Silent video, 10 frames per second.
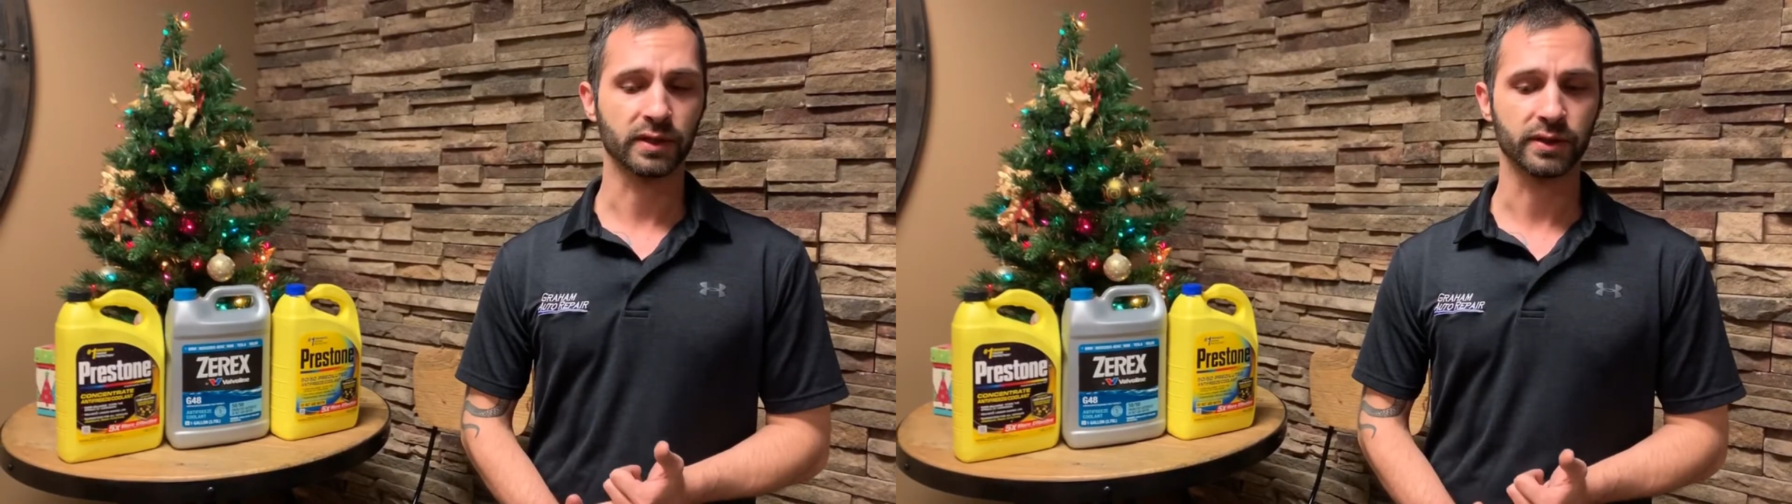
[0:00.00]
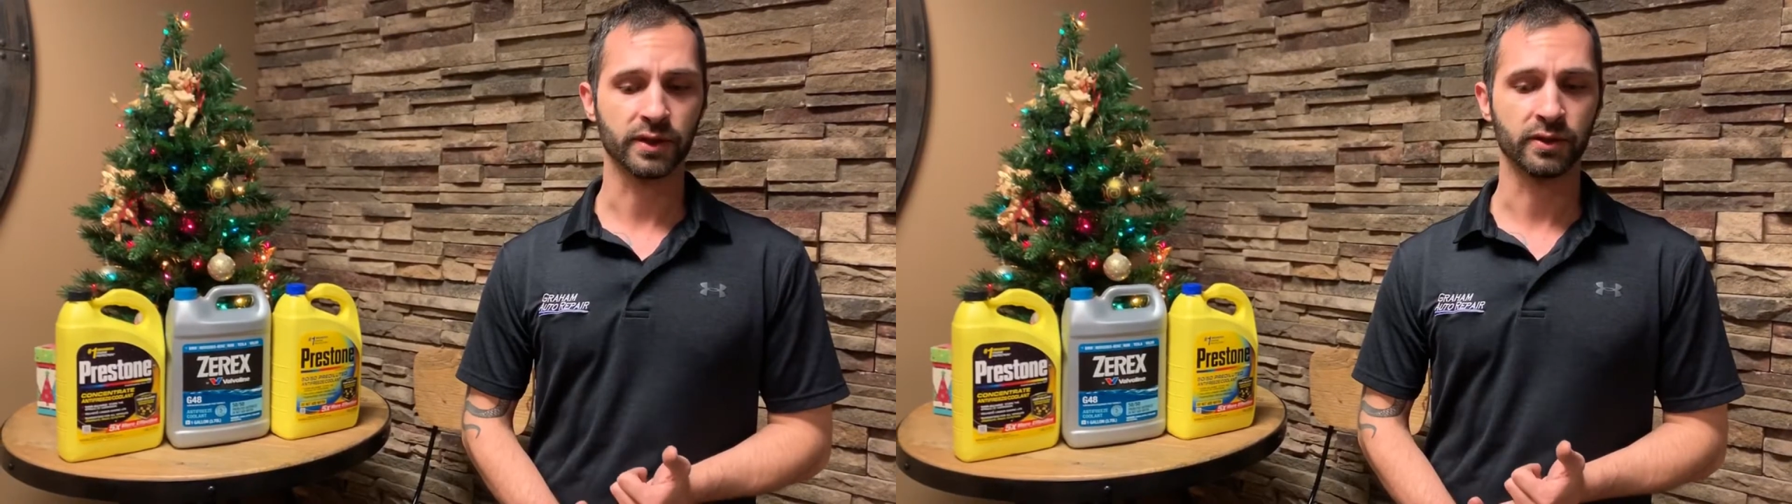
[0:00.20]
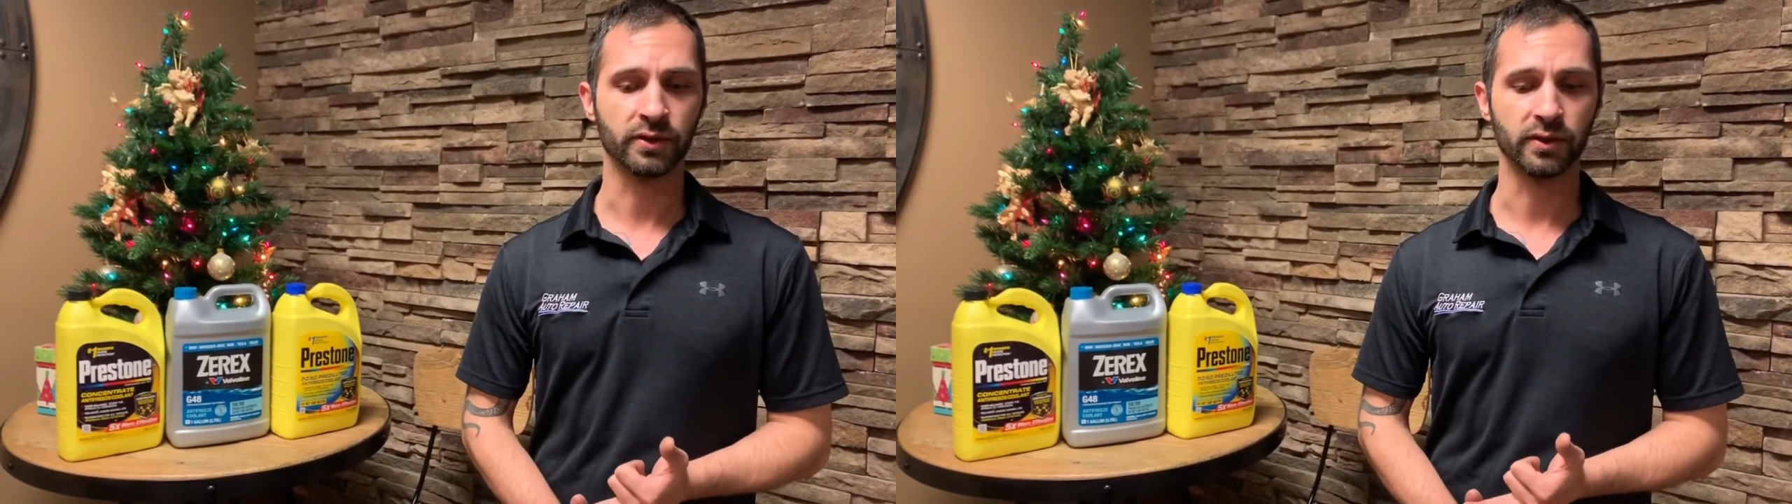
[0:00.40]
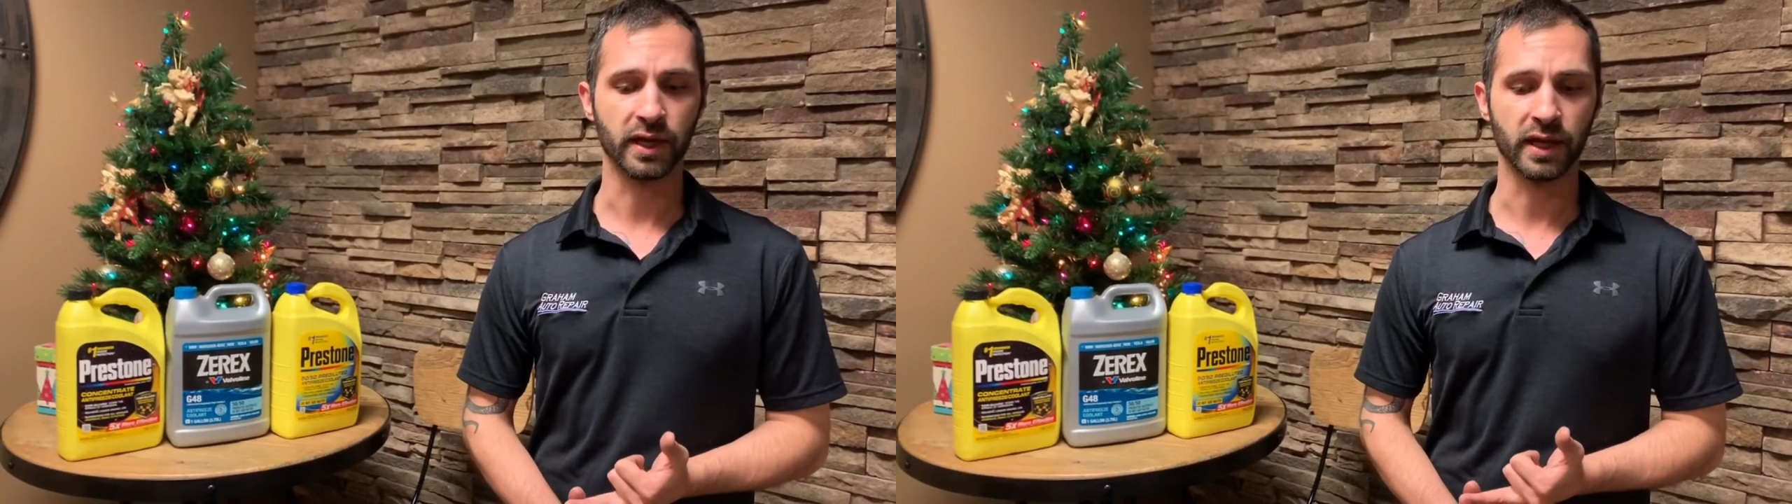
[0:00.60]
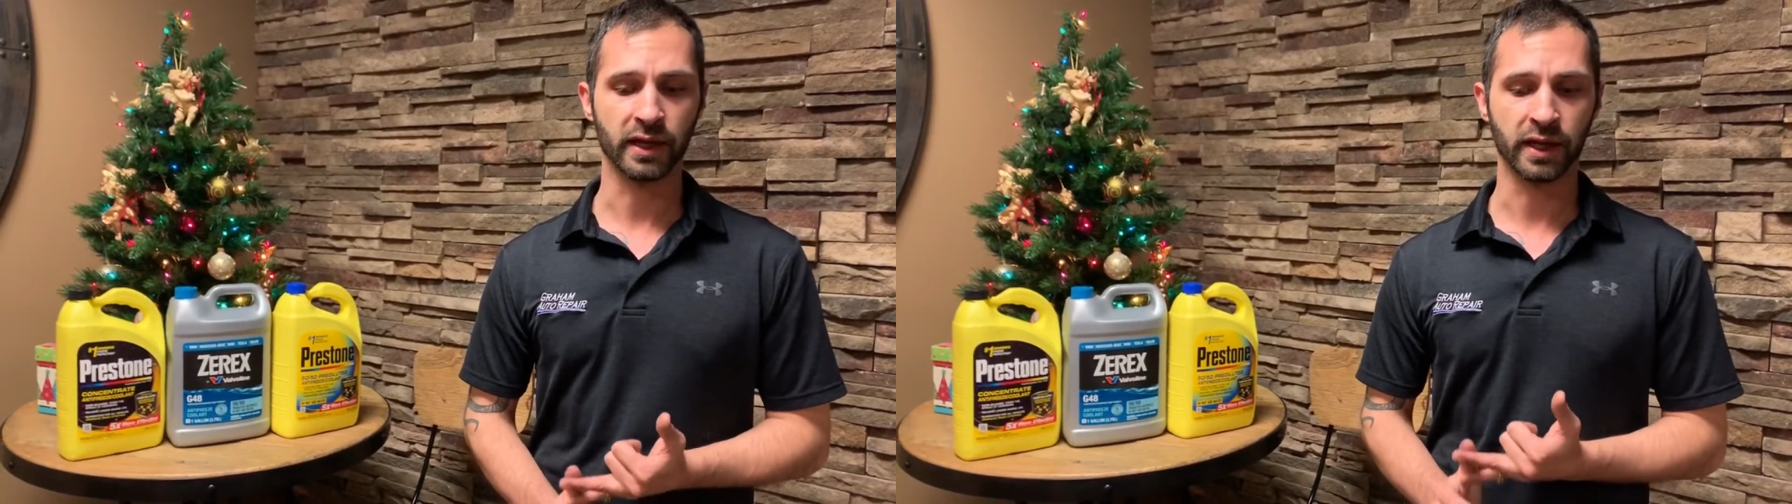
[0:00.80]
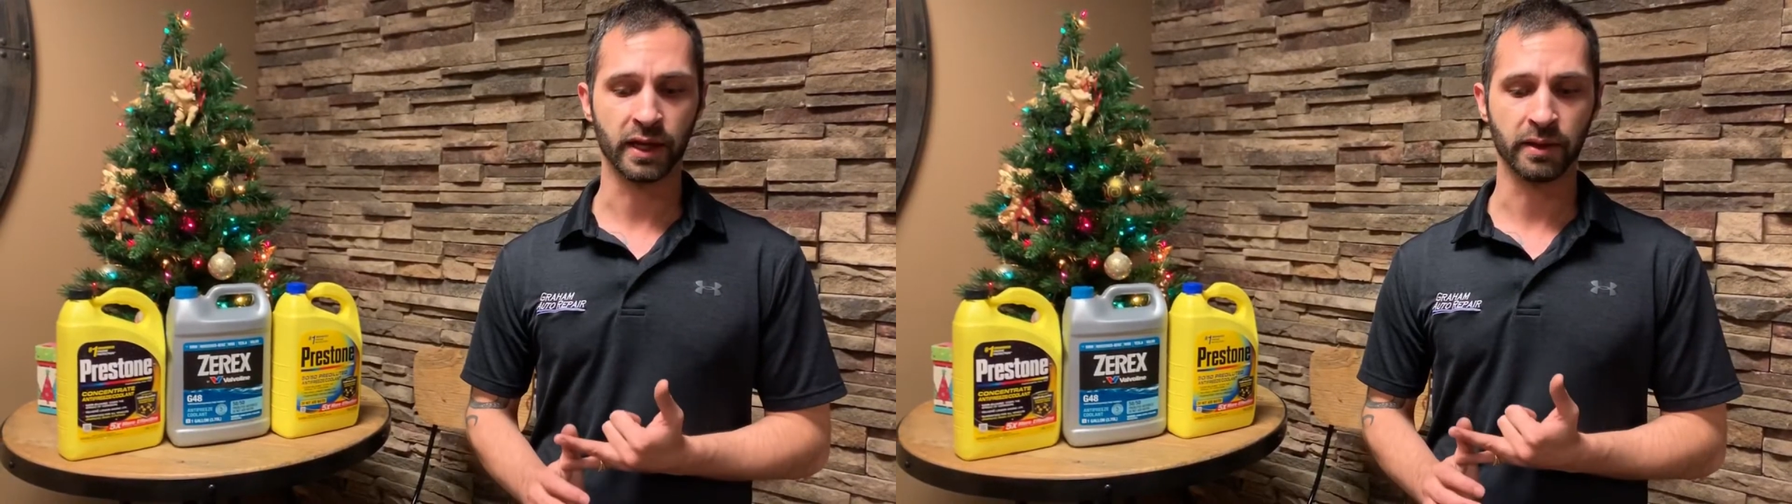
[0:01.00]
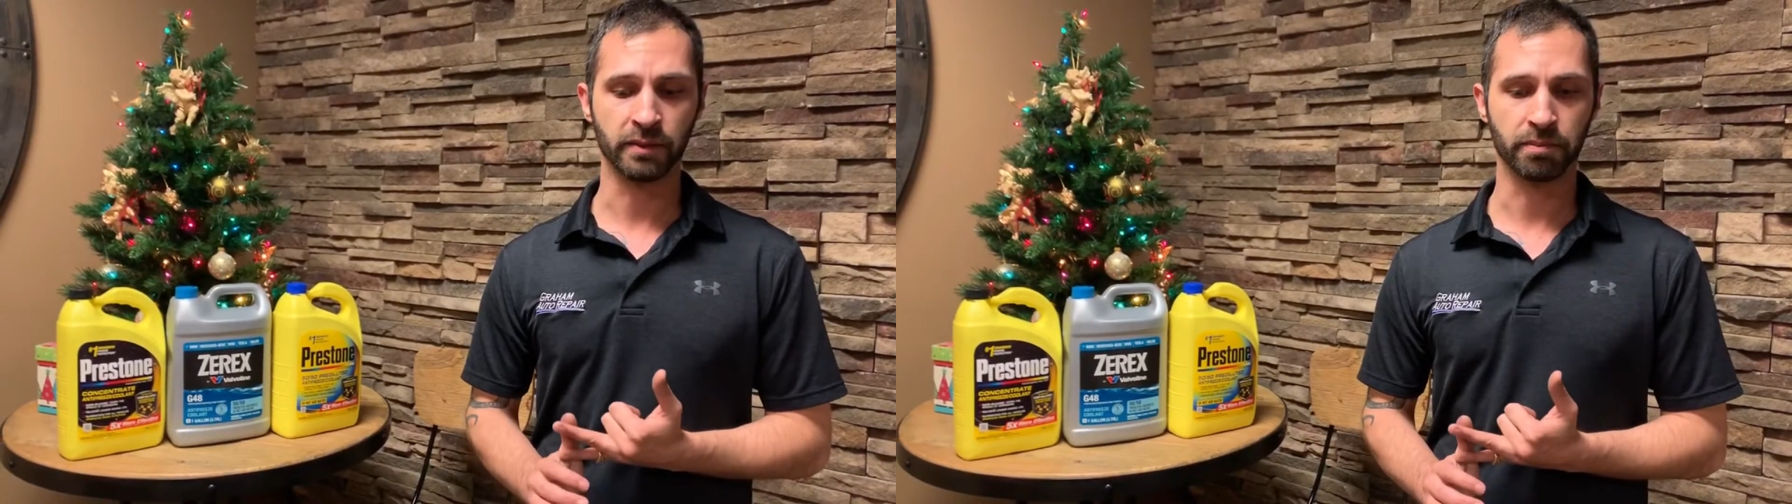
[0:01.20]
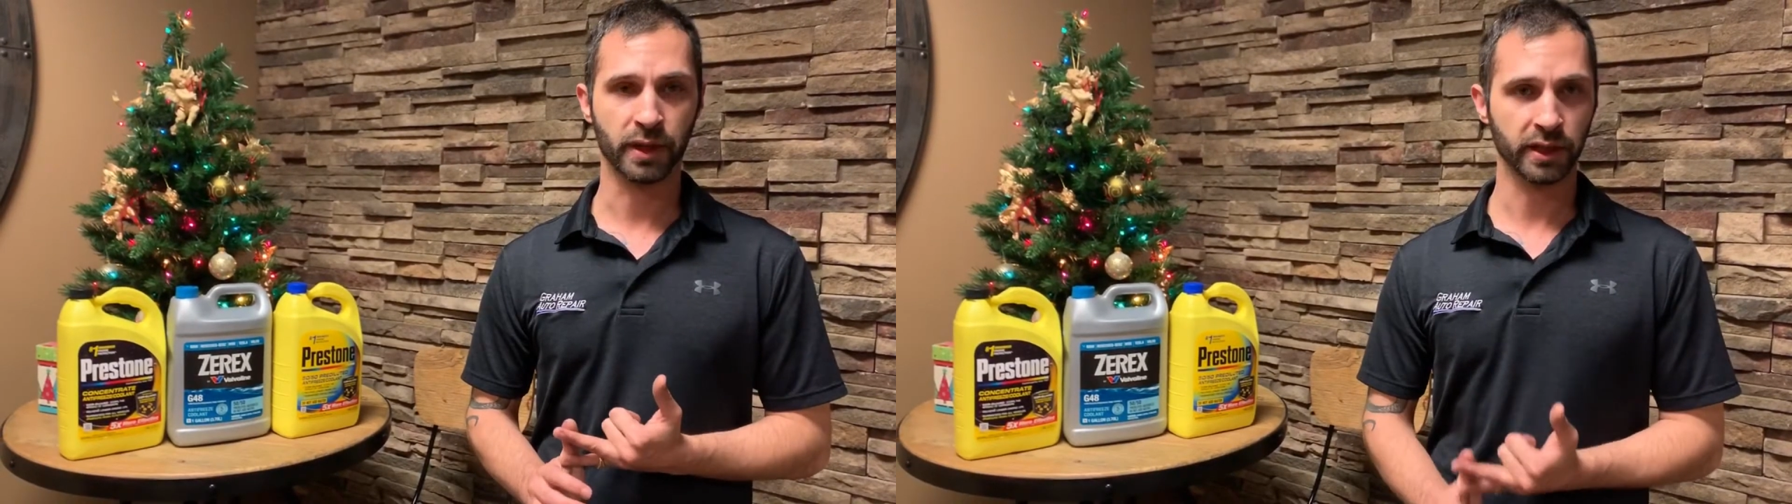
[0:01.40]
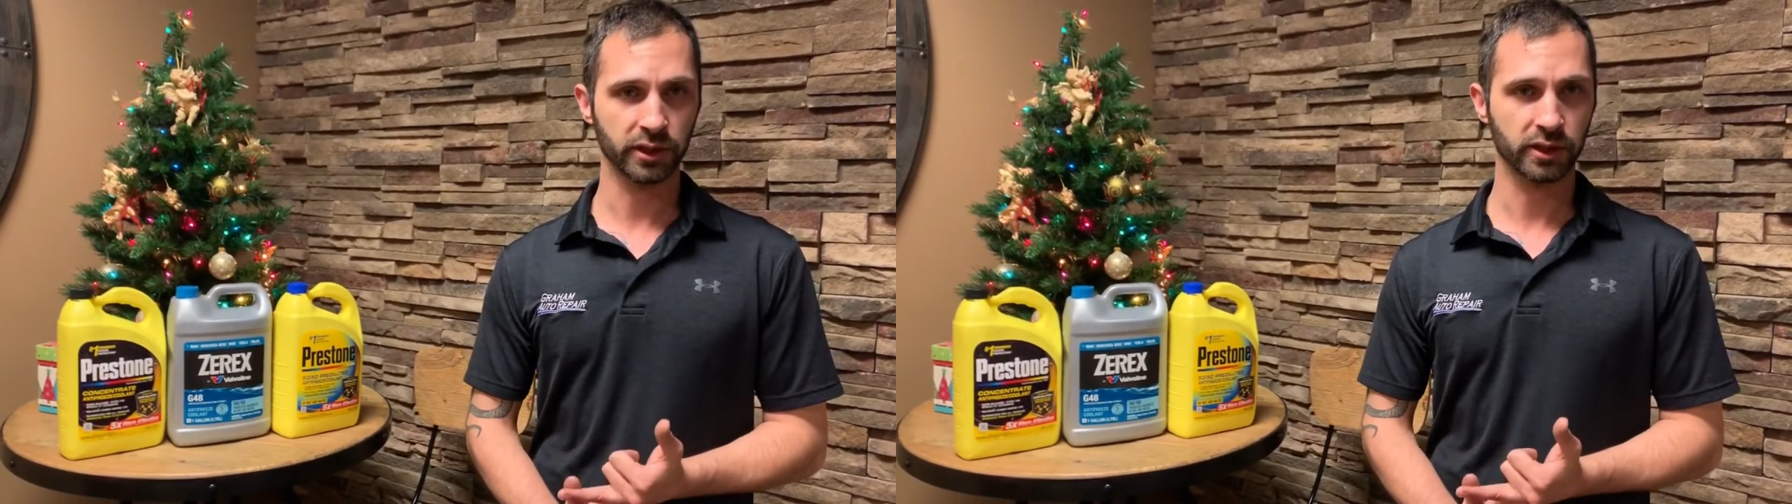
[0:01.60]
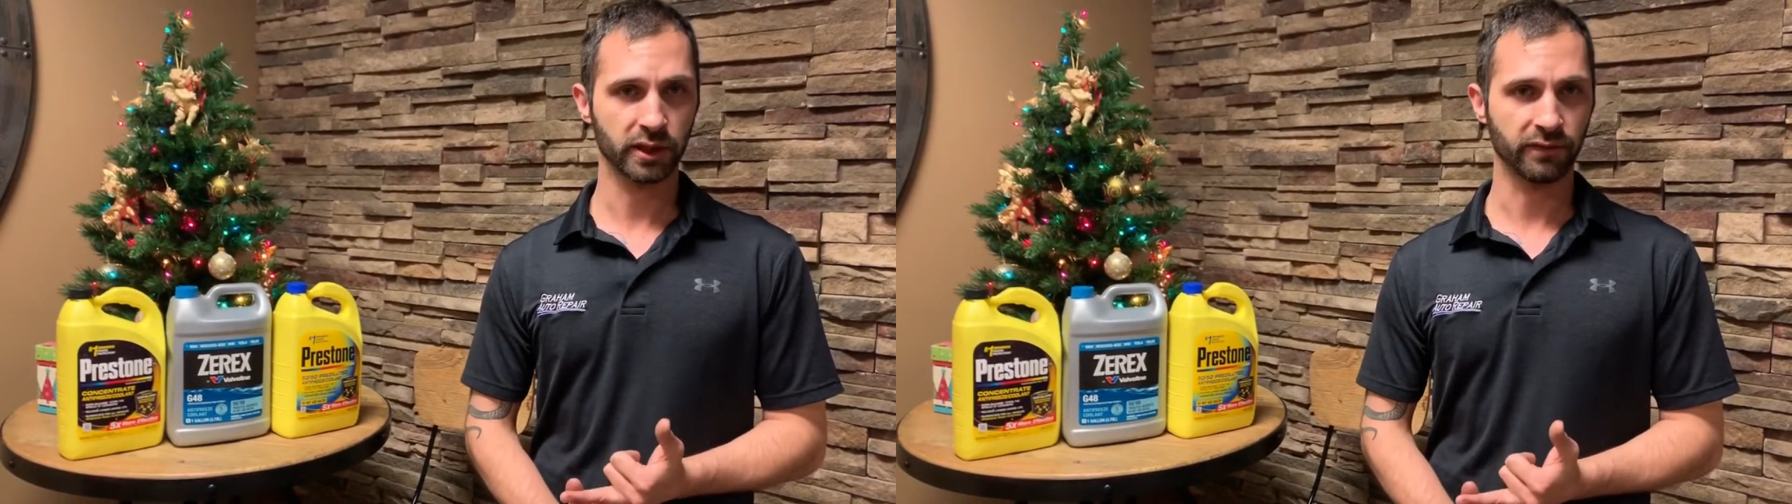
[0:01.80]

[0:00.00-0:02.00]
So in a pinch,